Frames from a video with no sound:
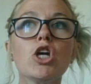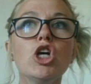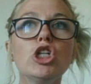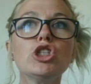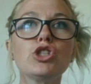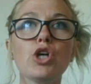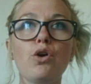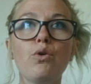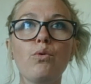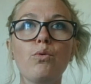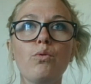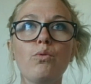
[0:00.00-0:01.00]

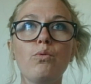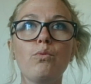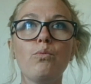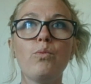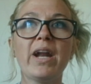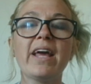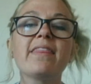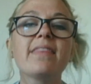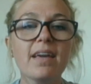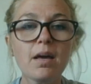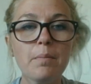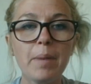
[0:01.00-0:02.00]
So when I
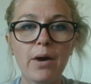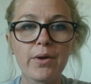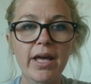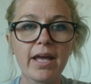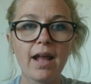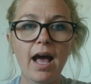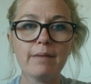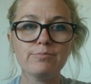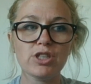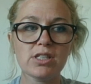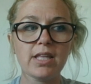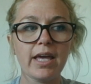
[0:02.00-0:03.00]
think about it, I'm
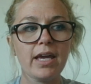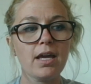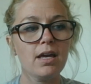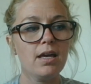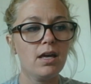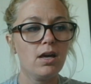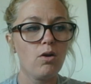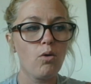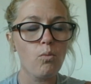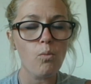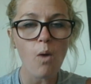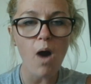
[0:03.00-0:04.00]
just
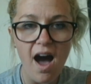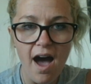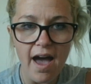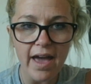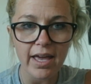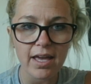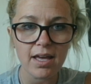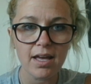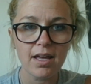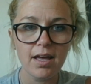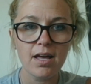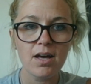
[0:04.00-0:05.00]
why?
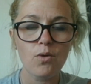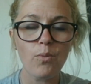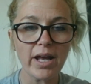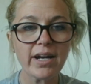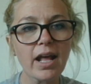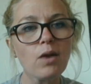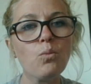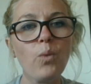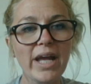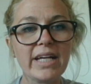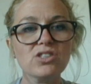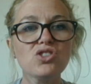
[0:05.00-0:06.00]
Why did I
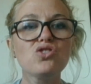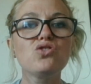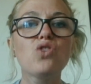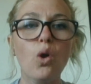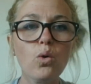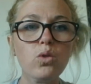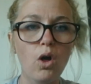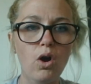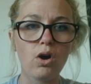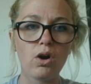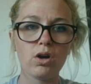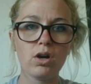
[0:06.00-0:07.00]
wait so
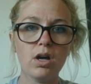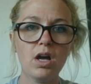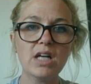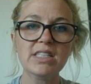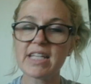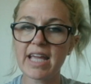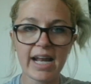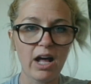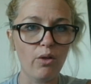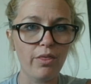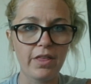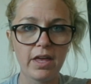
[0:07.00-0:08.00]
long to get
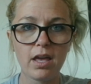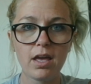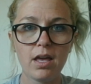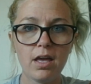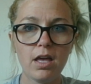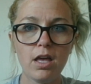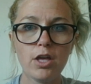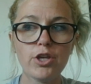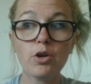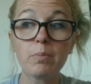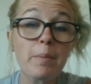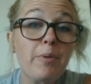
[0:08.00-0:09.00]
healthy?
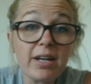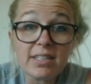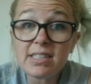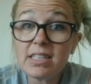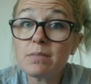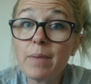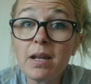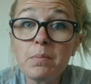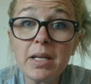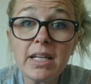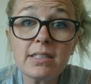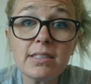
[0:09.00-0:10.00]
My pregnancies might have
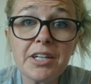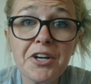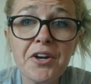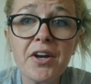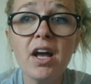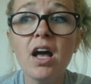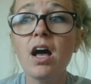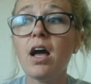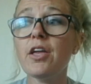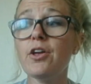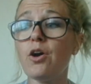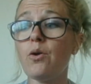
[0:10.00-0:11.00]
been easier.
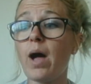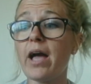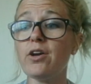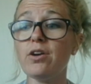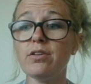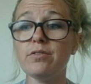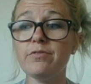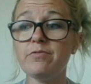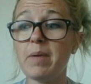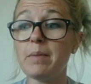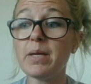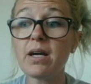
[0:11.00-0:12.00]
I could have
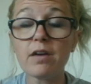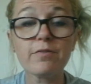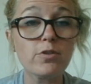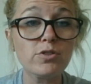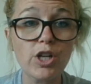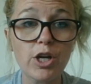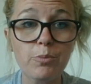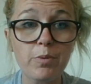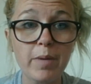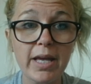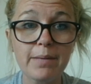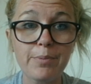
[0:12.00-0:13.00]
maybe gone full term with
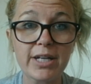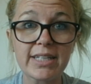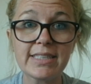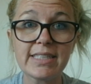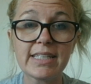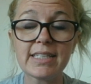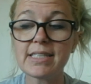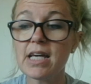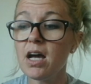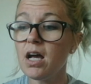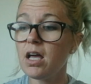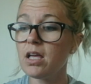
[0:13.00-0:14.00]
my pregnancies.
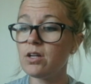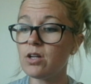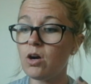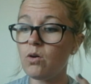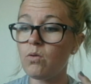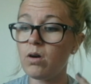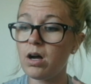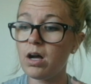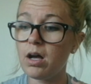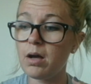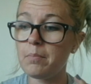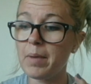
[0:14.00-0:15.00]

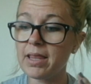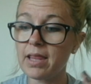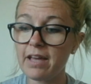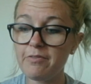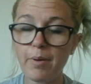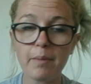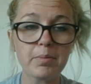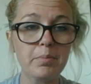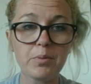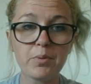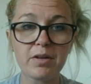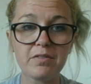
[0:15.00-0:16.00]
My life probably
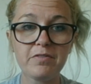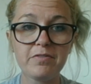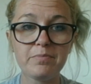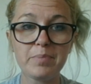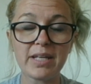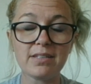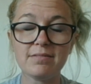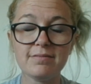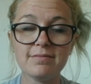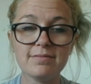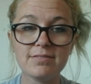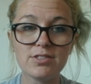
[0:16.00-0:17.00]
would have been
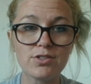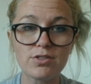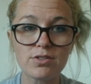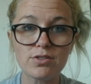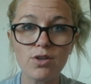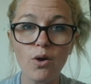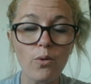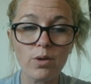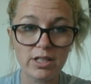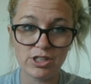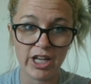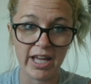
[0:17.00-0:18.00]

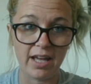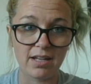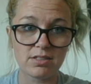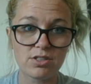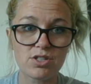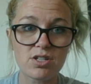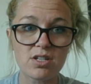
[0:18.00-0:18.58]
totally changed.